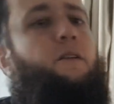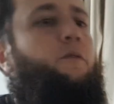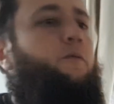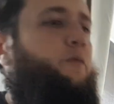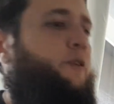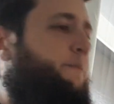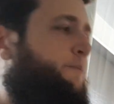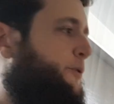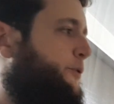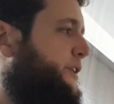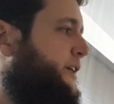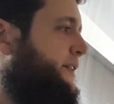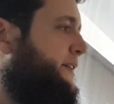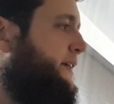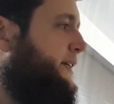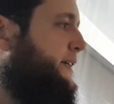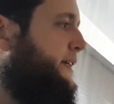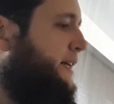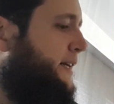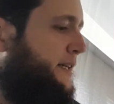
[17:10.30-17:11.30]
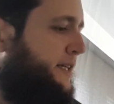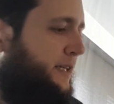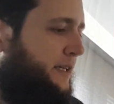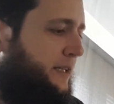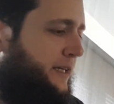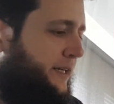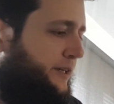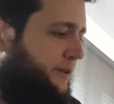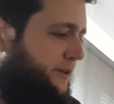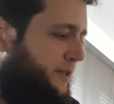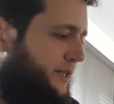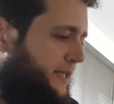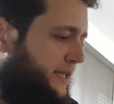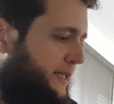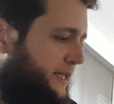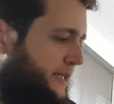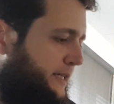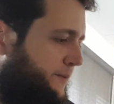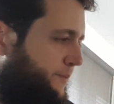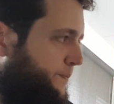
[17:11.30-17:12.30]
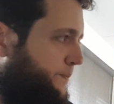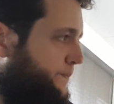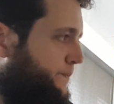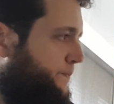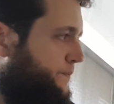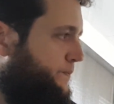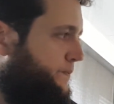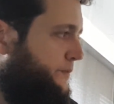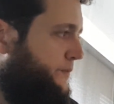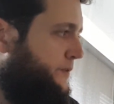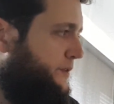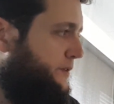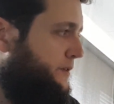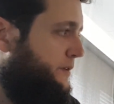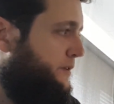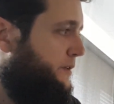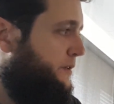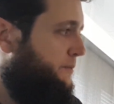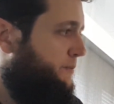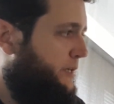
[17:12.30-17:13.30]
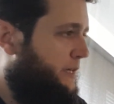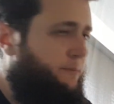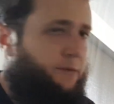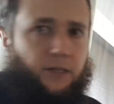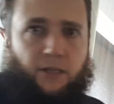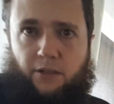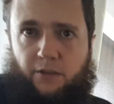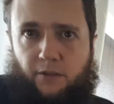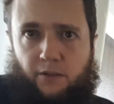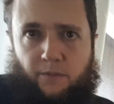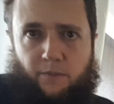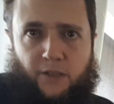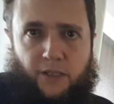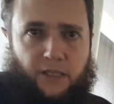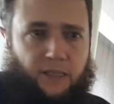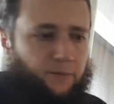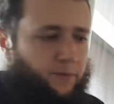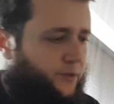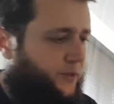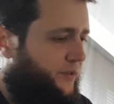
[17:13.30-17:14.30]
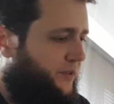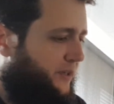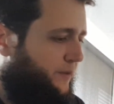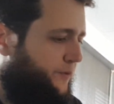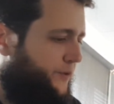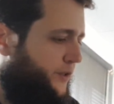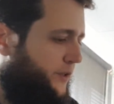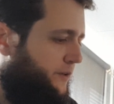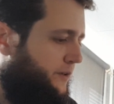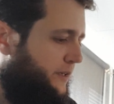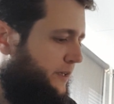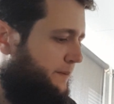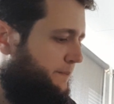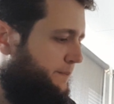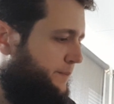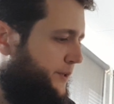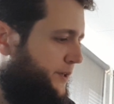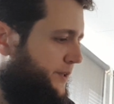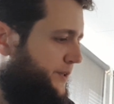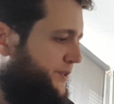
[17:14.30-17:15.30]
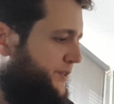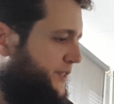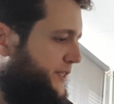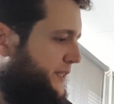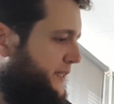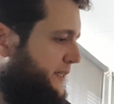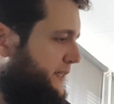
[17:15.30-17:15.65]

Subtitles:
We put that in our calculator. Maybe I could do it in my head with enough time, but